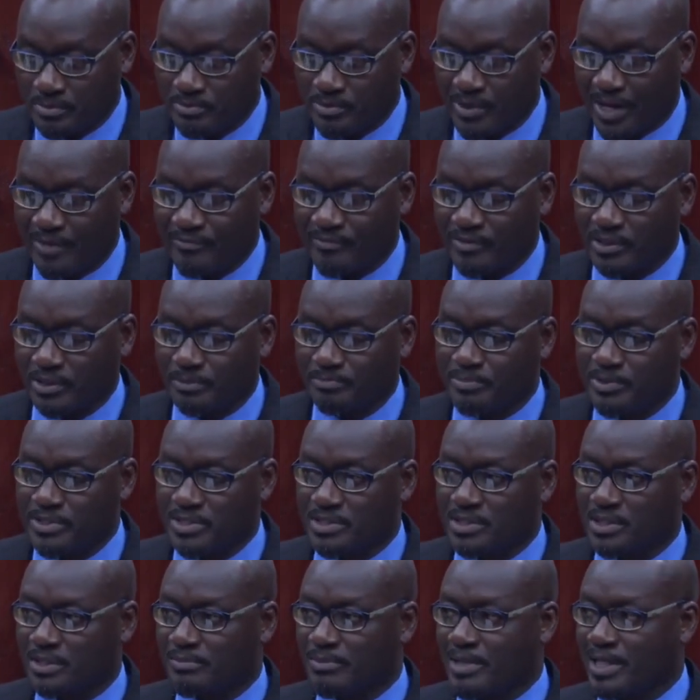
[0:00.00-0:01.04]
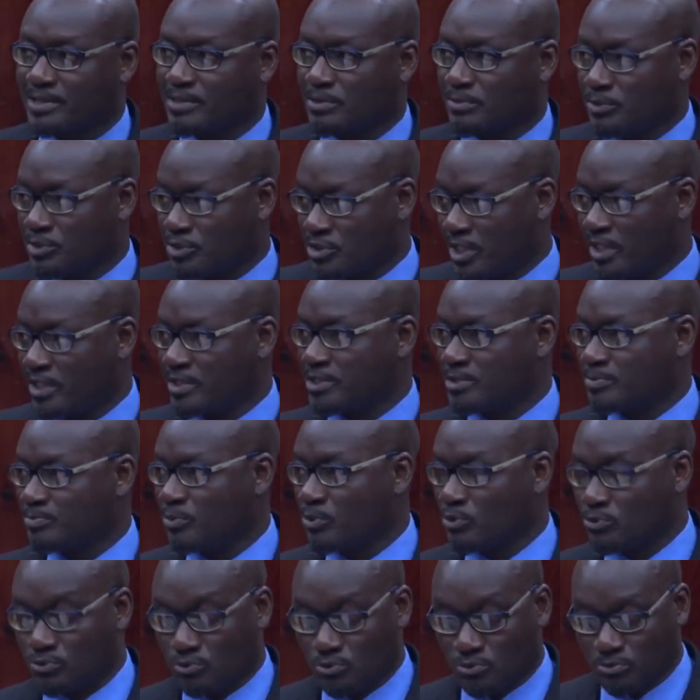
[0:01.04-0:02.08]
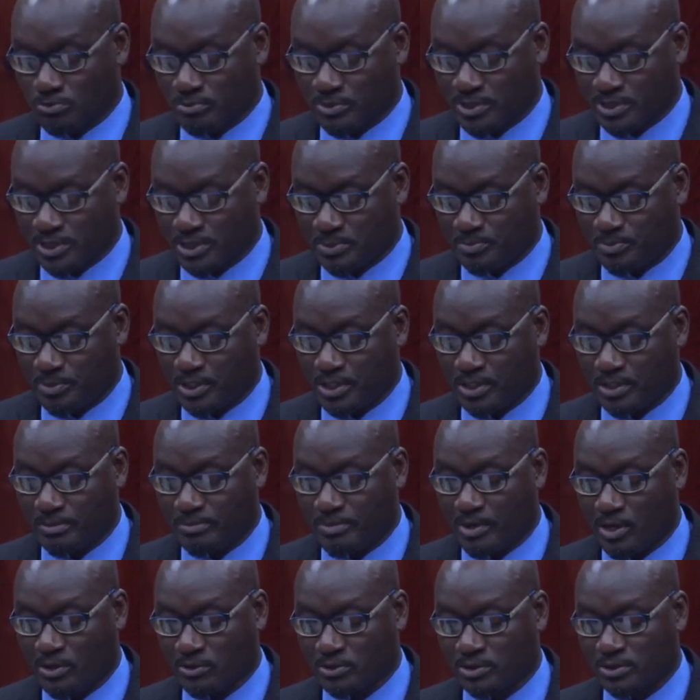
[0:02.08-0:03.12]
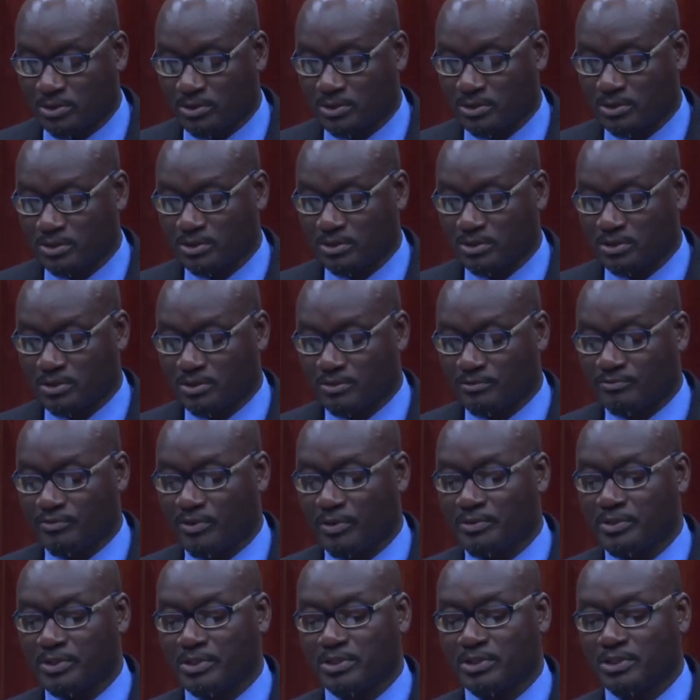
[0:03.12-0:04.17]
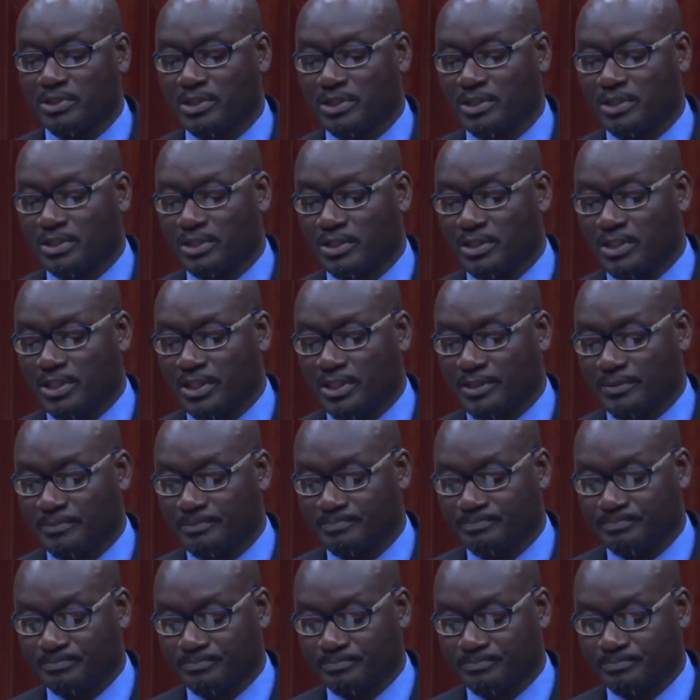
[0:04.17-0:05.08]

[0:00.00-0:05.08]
private and personal matter which I spoke to Mr. Speaker about very early in the day.